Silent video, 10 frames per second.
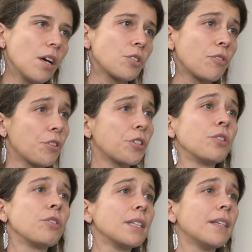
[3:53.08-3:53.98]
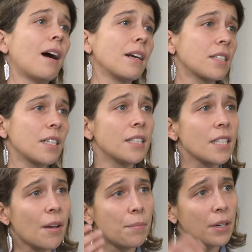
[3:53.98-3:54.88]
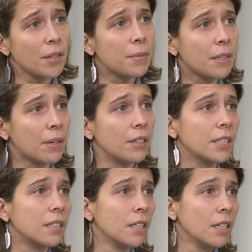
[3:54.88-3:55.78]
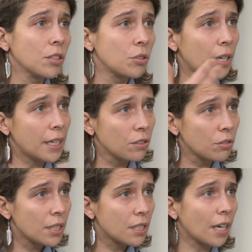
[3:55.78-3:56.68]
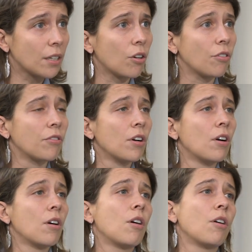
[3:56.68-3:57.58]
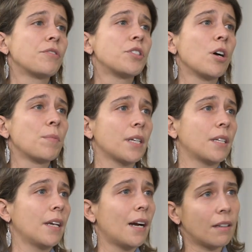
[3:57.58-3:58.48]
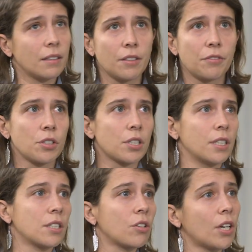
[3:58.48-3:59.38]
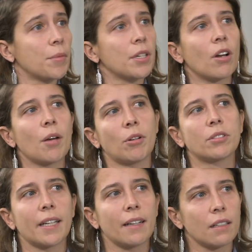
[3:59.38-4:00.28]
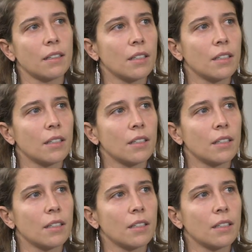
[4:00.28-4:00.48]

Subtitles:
So for sure you need the hard skills. This is a very big barrier to get into this kind of jobs, and yeah, in the future it's going to be all about tech.